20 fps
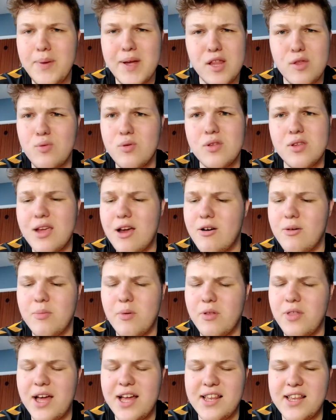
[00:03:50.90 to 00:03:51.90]
Pitts was
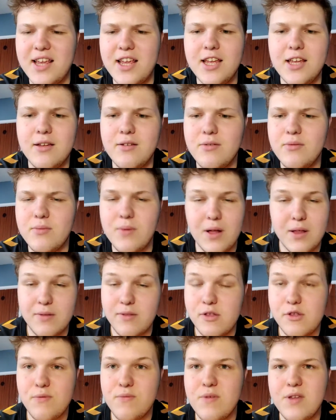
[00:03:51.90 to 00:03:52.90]
terrible that day.
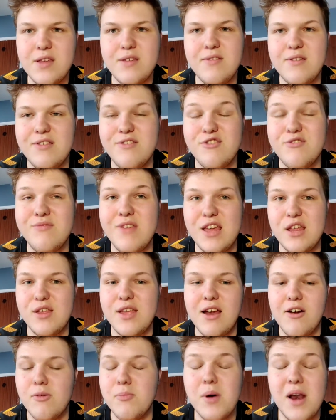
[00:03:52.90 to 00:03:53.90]
Well, it's
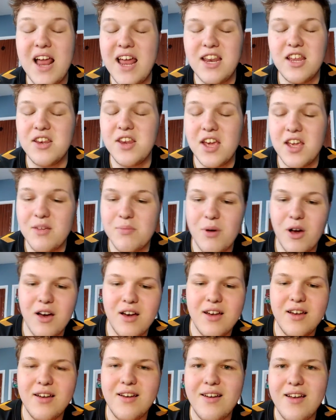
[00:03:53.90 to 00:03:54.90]
terrible any day,
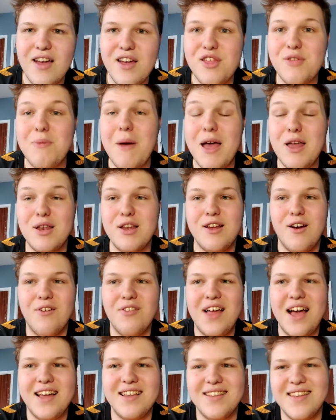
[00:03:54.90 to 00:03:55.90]
but especially
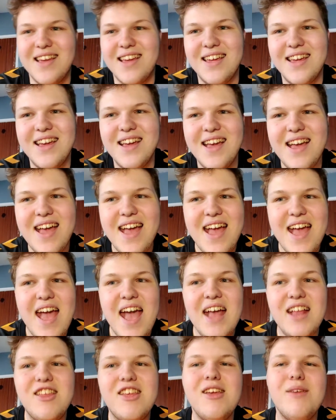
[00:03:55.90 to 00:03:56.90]
on that day.
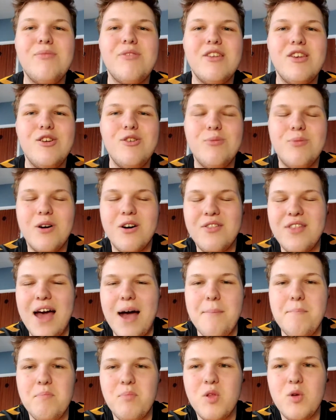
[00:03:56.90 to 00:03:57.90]
In terms of Newport
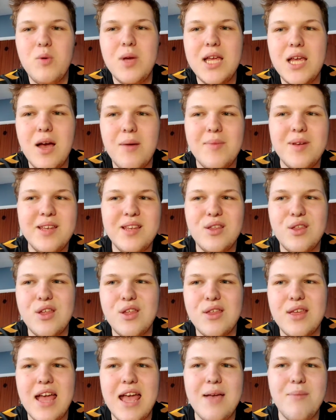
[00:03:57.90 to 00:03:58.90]
then, we come into
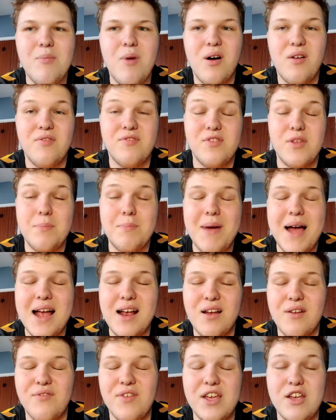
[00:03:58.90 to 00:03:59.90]
this game off the
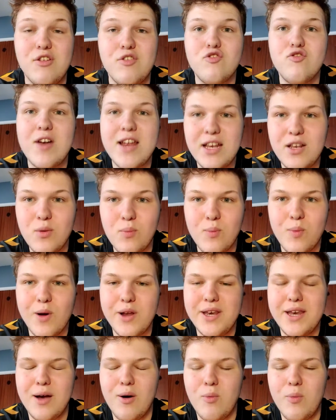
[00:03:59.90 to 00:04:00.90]
back of great
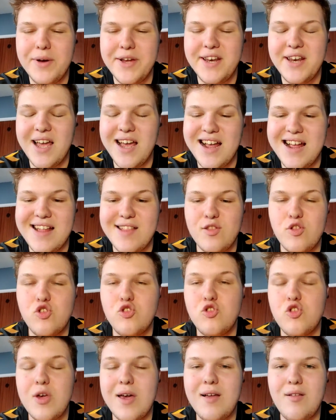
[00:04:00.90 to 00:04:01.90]
1-0 win
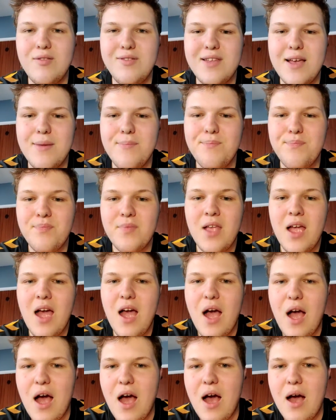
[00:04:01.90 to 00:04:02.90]
against Cheltenham.
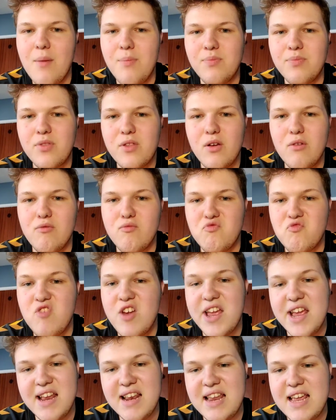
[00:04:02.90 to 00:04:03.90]

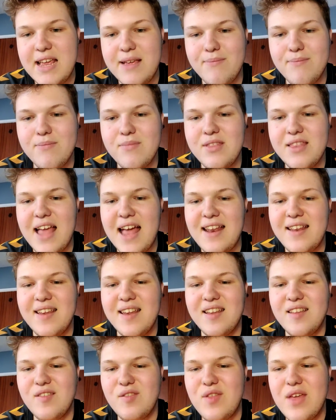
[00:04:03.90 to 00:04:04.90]
Really
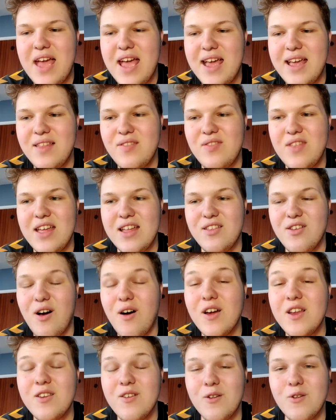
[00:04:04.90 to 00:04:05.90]
dented their
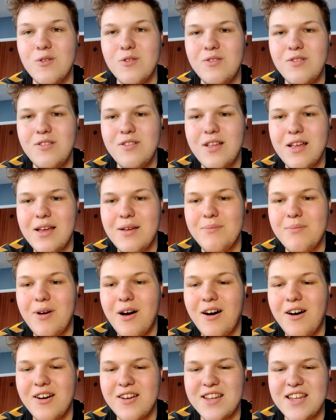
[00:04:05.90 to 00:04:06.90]
title
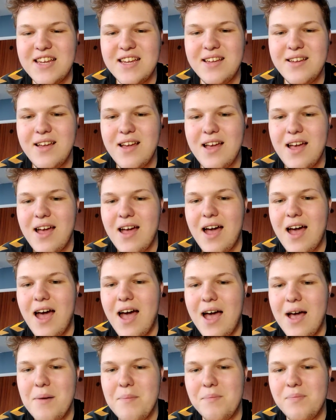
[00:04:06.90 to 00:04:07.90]
party.
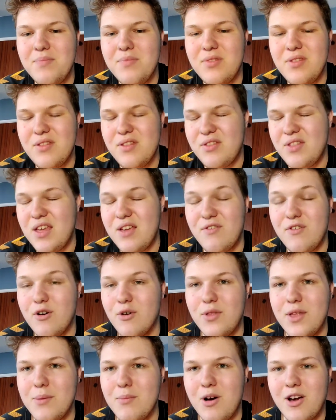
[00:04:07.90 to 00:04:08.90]
They
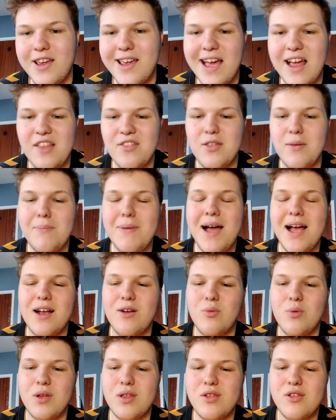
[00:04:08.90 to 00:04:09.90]
thought they might get in the
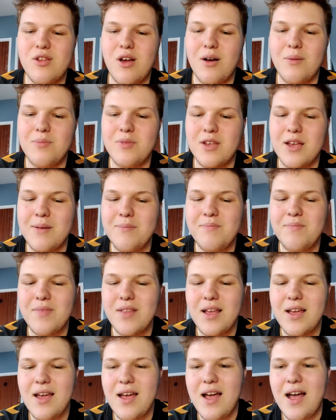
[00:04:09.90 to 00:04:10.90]
bag. We stopped them.
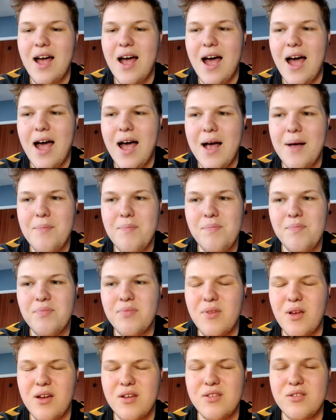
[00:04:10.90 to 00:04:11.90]

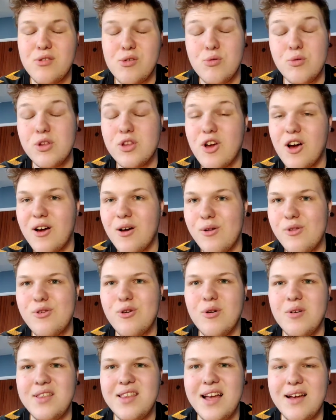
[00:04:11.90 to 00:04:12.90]
So the title's
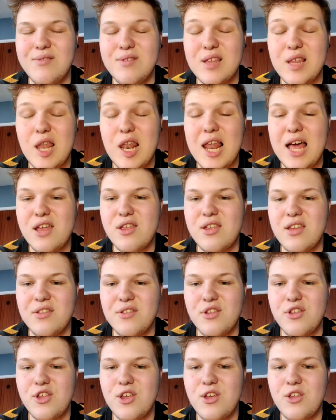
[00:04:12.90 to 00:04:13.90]
going down to the last day
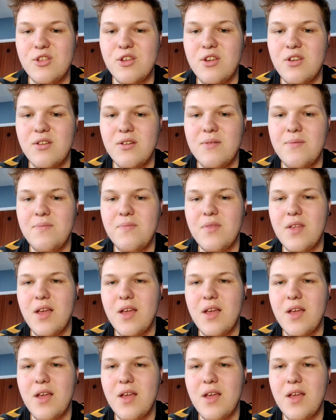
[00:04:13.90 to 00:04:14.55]
of the season.